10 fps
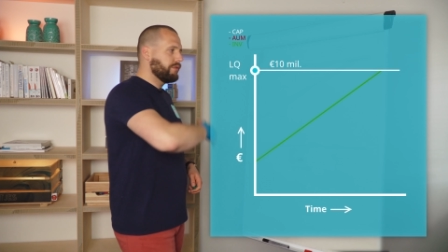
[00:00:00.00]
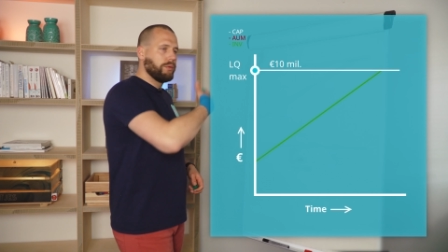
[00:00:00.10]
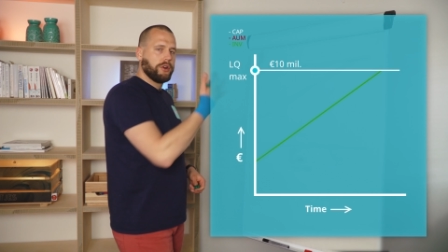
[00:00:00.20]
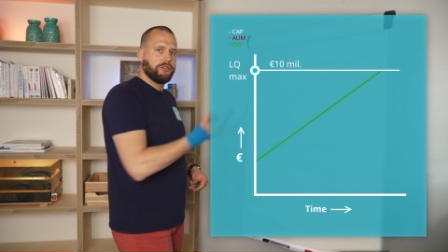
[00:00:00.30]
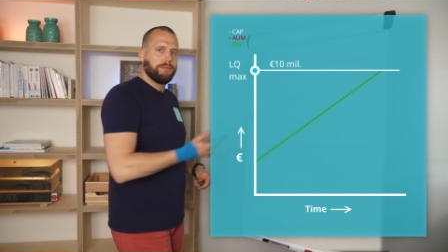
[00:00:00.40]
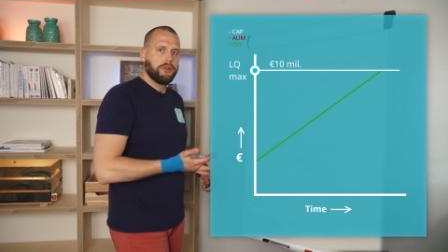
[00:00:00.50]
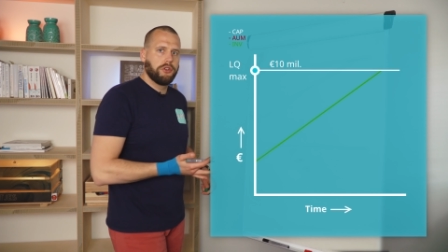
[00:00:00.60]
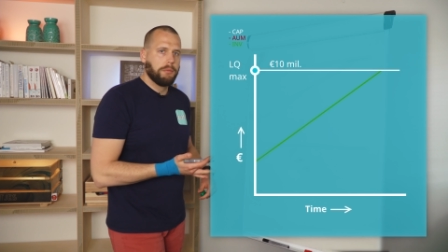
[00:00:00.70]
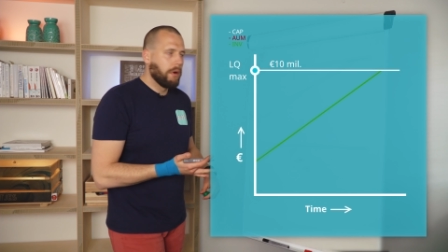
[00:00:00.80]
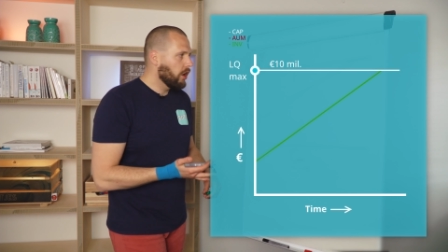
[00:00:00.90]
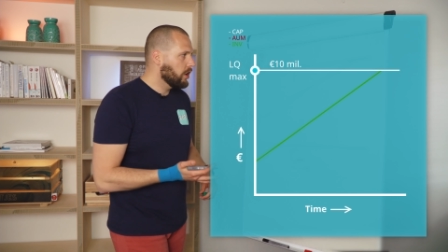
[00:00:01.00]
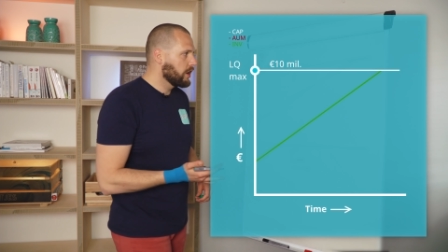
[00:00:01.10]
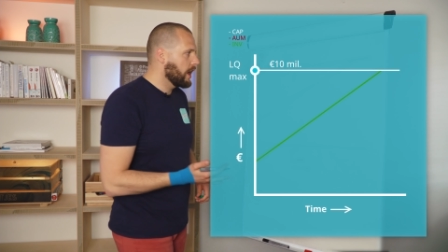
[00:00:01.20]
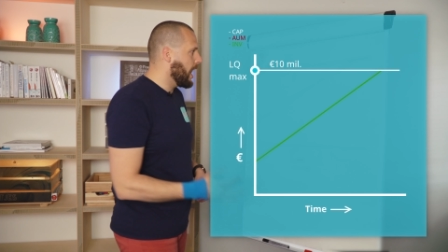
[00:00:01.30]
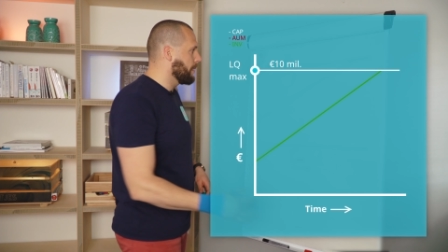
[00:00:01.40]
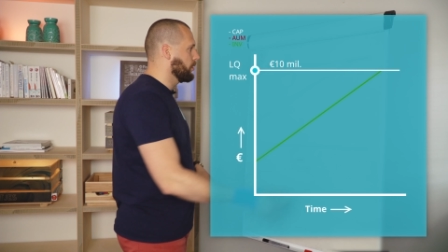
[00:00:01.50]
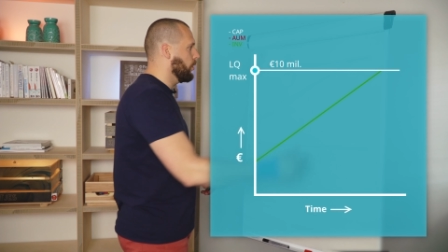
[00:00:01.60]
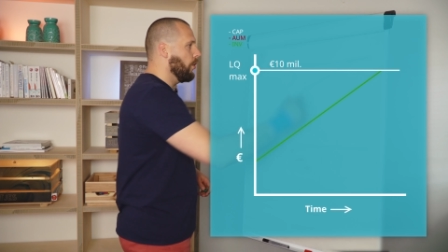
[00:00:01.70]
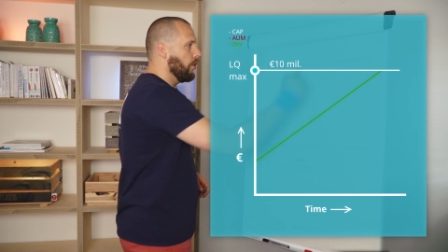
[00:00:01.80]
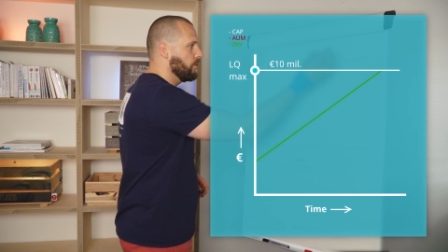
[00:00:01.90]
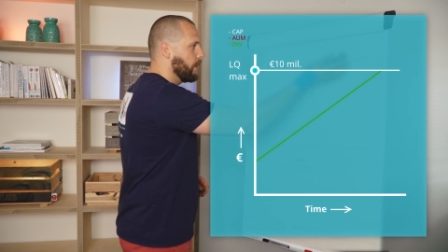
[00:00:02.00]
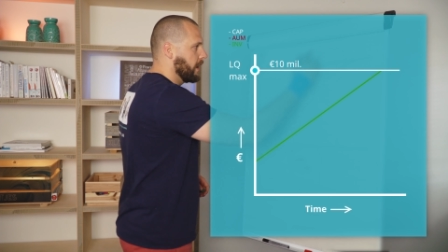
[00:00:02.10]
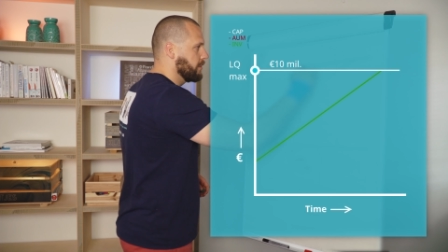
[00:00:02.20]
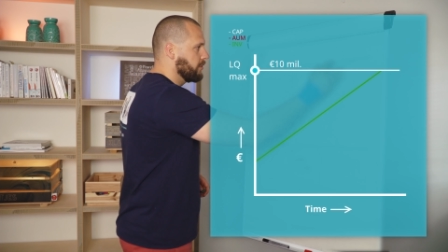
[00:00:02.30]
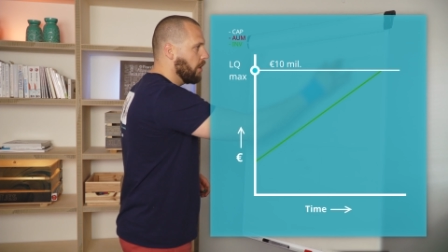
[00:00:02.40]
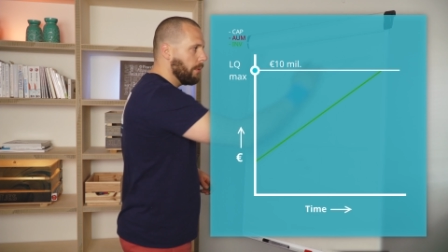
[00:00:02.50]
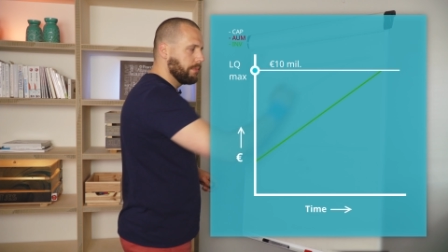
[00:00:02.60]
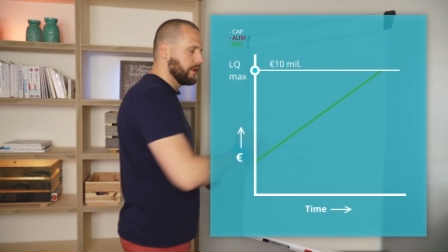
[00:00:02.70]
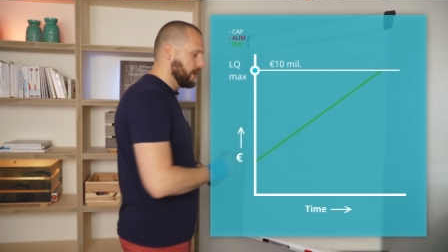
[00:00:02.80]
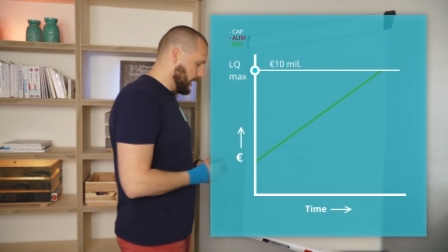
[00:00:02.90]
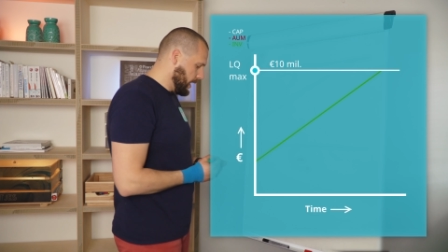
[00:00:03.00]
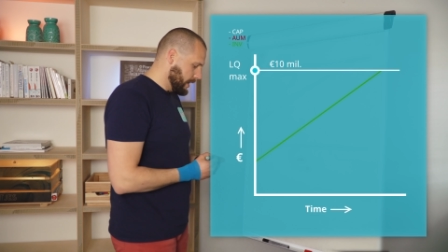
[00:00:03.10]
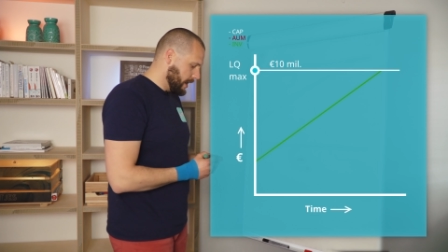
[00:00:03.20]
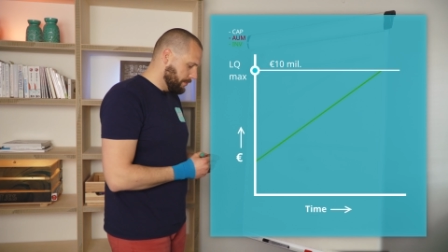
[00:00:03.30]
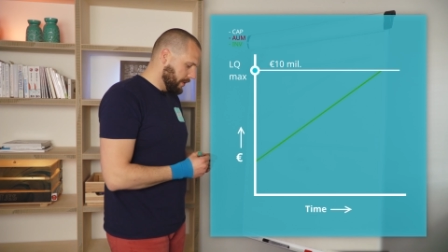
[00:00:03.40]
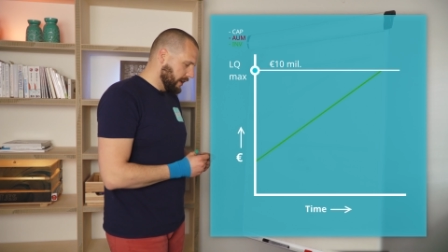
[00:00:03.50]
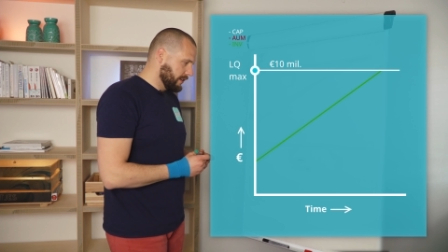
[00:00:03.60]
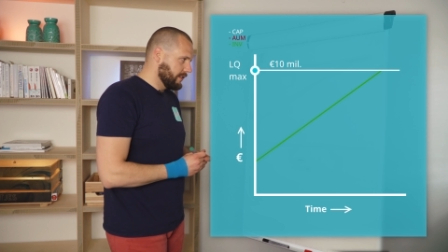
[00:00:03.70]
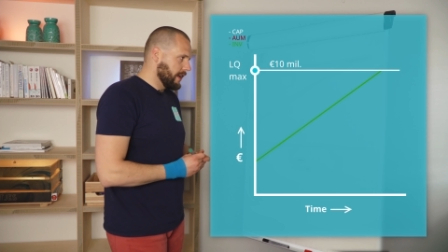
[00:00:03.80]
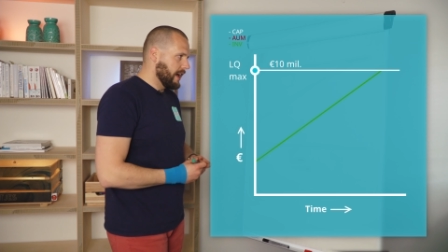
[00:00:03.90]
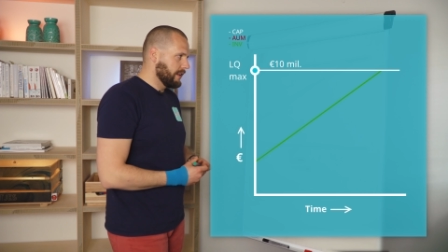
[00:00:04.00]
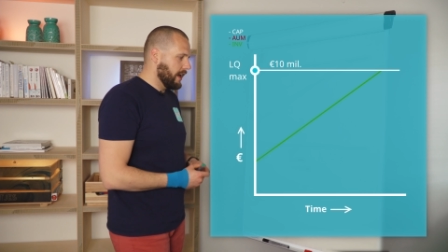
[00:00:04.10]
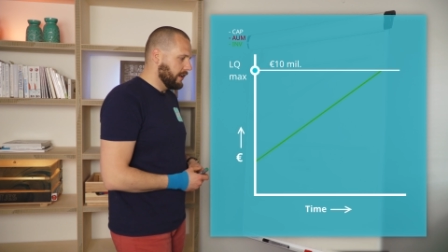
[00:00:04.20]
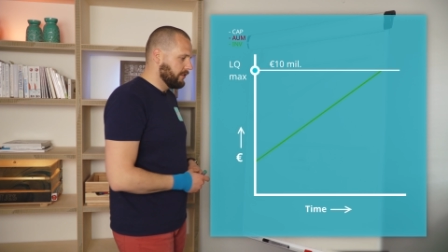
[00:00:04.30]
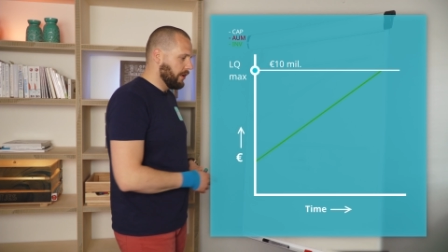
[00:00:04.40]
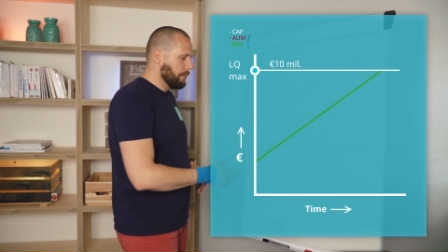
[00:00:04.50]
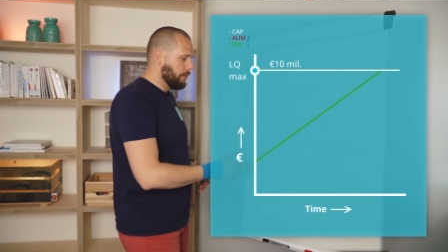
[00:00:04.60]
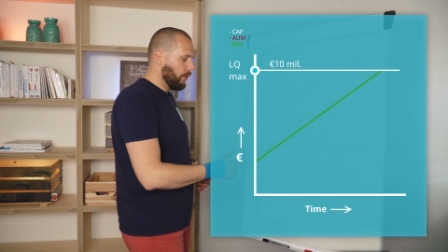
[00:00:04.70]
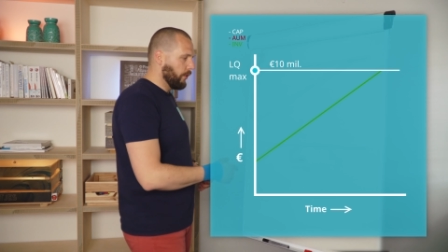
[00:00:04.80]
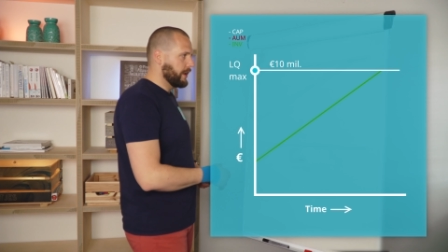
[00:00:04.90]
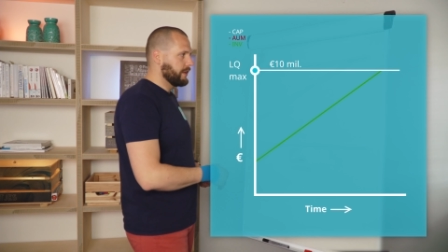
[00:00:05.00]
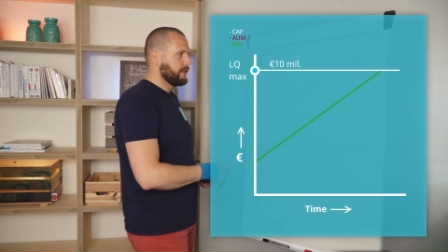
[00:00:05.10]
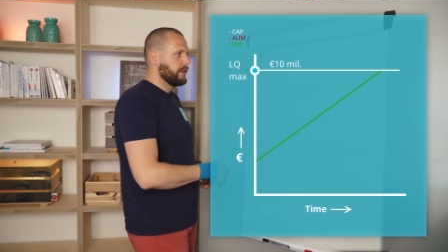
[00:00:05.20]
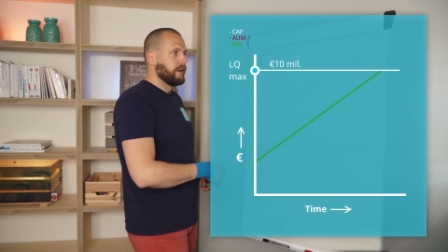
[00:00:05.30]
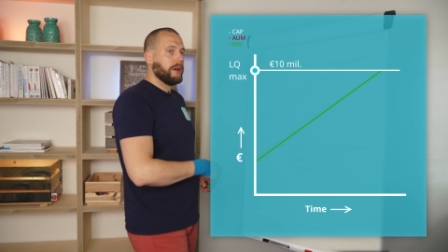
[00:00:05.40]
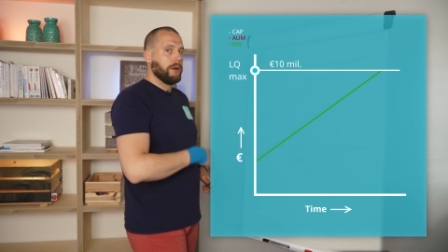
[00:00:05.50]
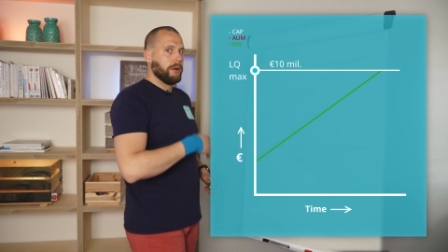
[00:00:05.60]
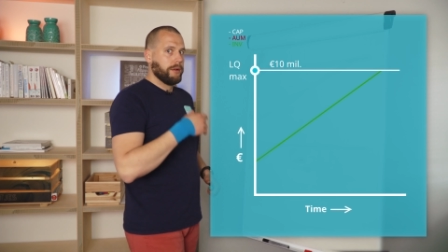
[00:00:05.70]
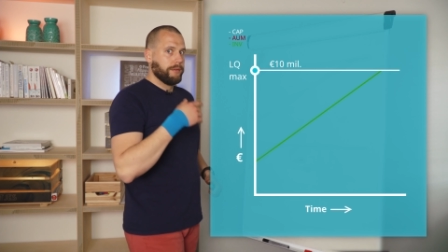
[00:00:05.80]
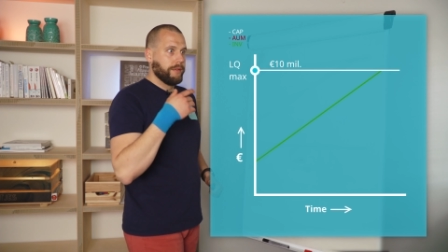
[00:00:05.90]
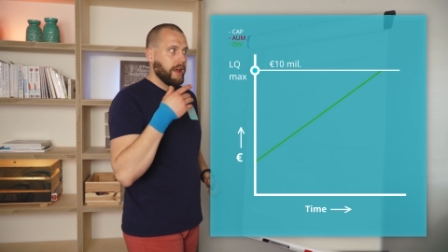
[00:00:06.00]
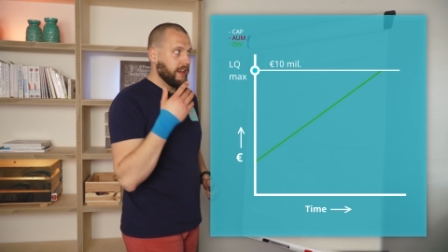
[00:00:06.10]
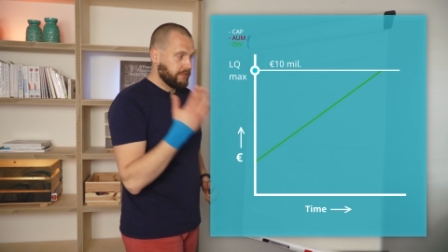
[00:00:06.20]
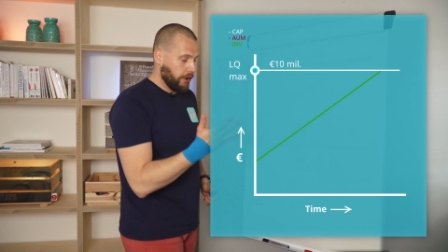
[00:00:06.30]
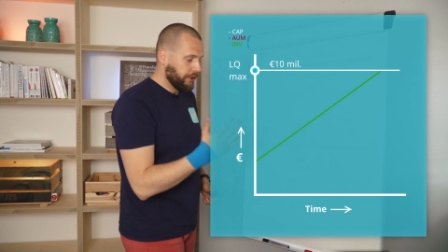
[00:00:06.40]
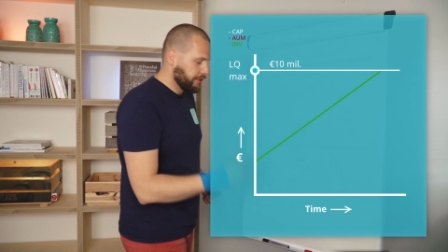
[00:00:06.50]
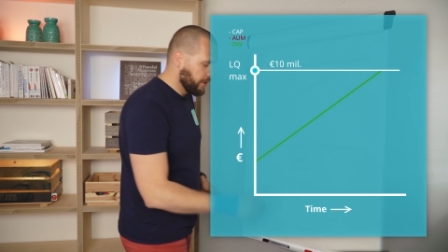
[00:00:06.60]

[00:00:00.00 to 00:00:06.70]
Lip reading: we were to put the market cap all the way at the top, that means that at some point it's going to